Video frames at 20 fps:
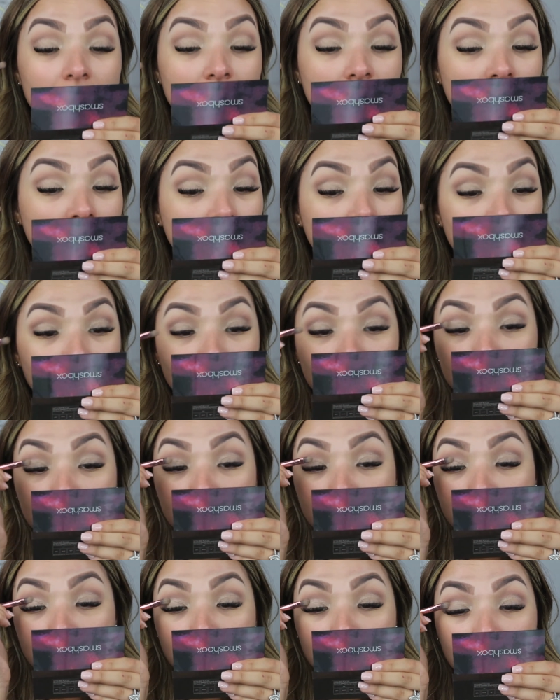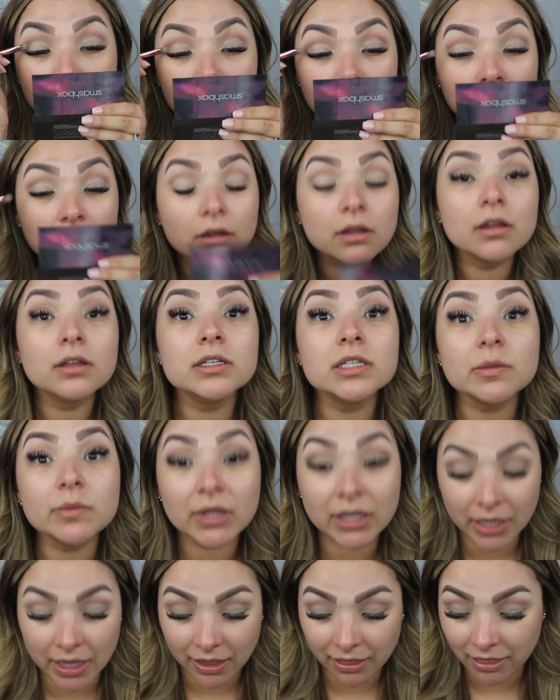Yeah,
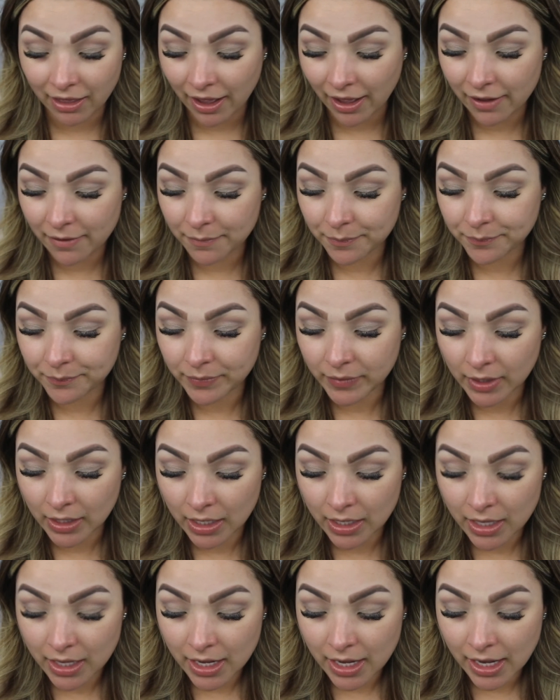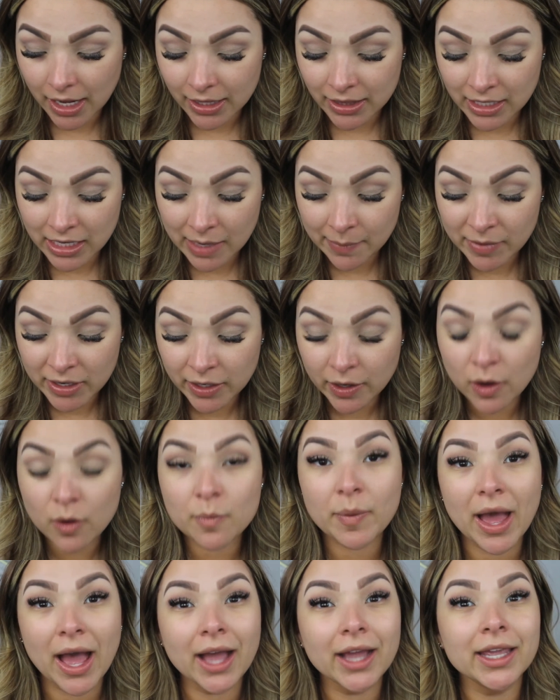something like that. And then I'm gonna go
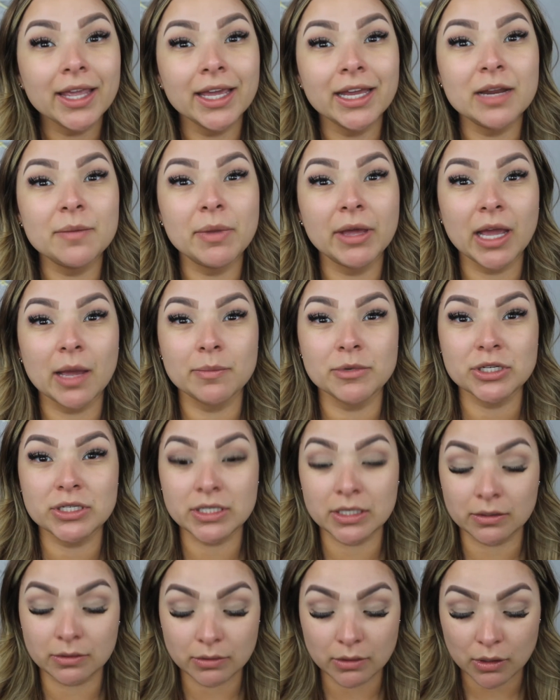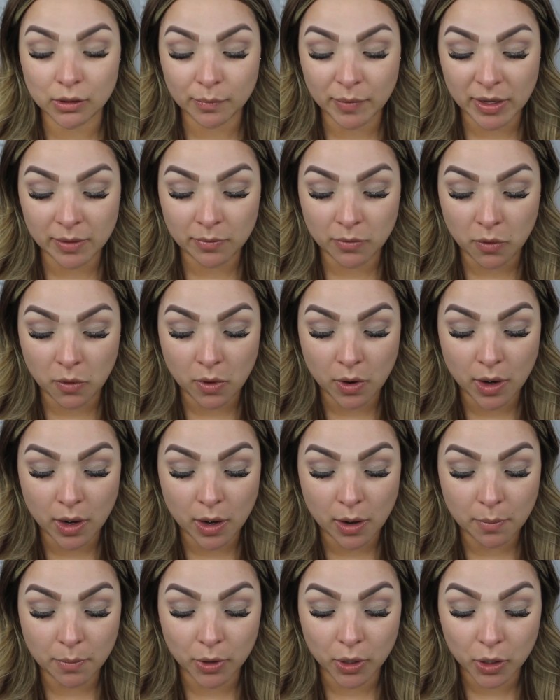back in and pick up just a little bit
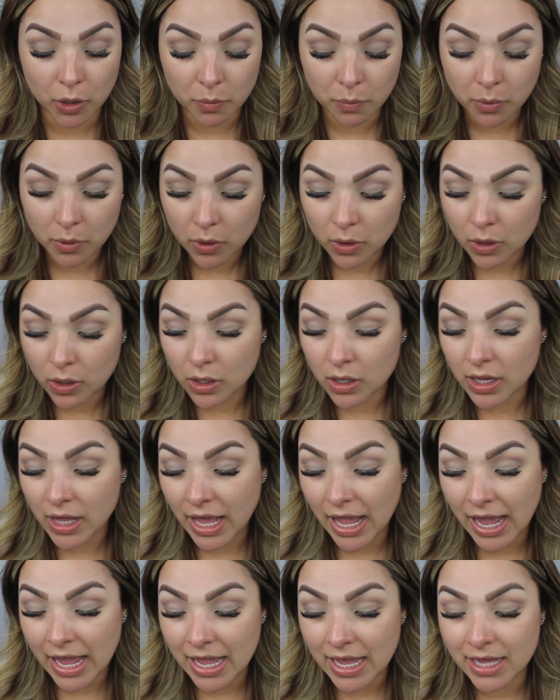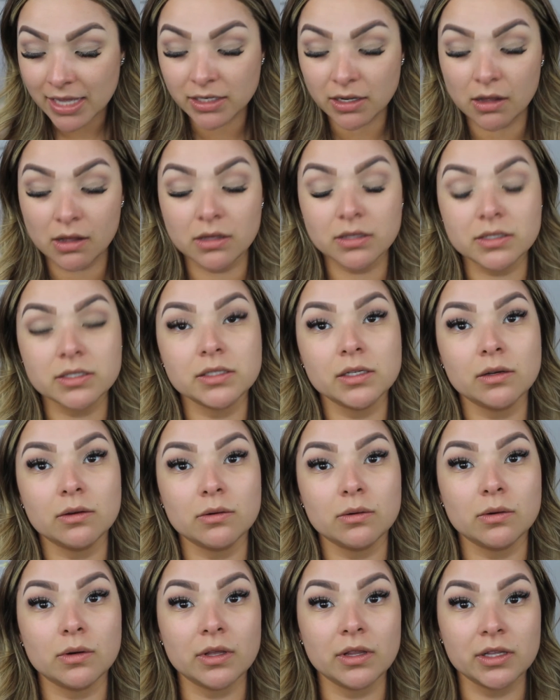more purple and
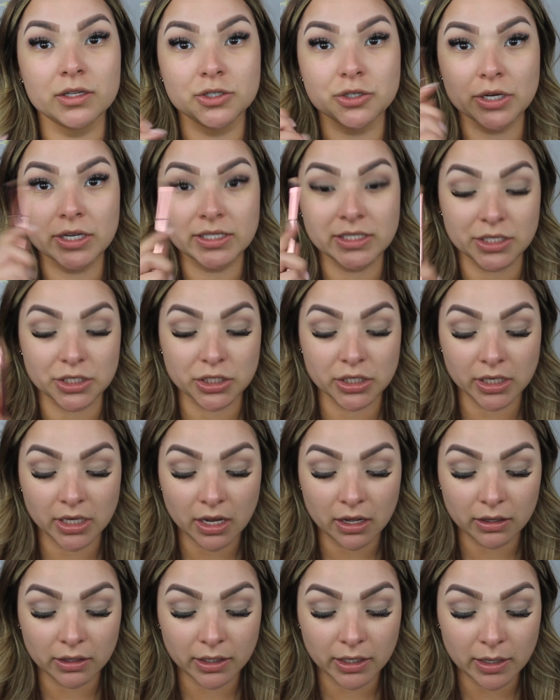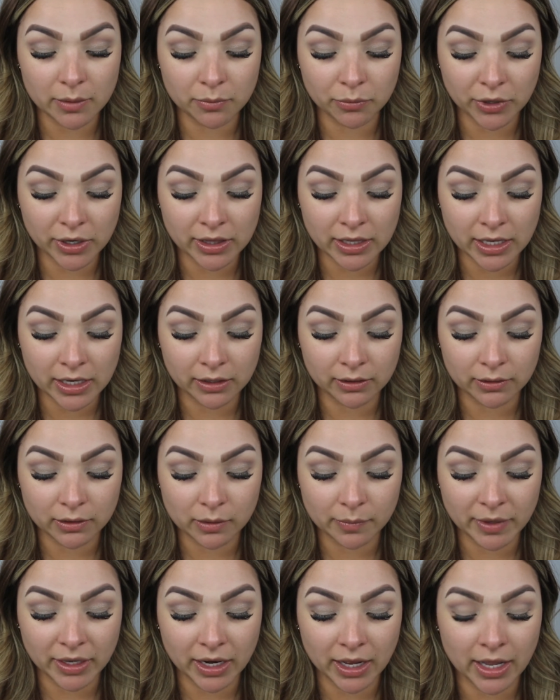also the transition color and bring that a
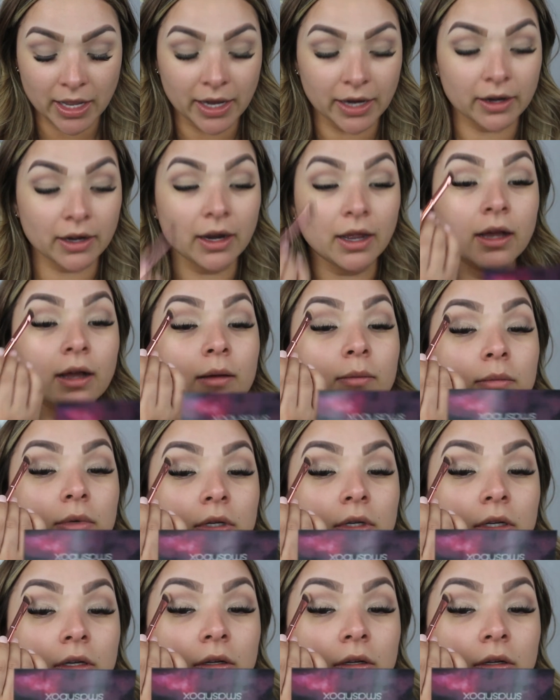little bit higher up.